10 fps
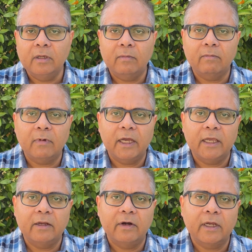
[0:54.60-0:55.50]

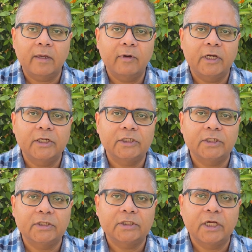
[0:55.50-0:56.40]
my
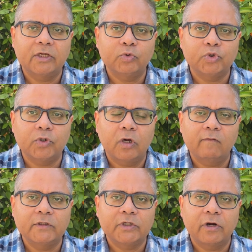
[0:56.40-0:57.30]
recommendation is that you should
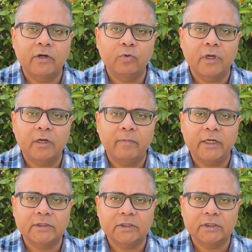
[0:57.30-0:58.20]
always try to get a
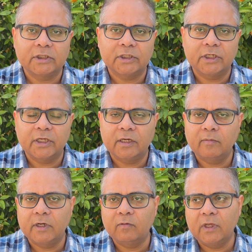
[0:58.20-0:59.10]
master's degree in
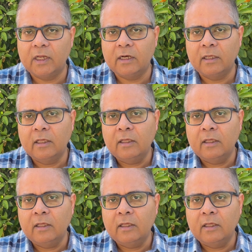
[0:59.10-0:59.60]
between,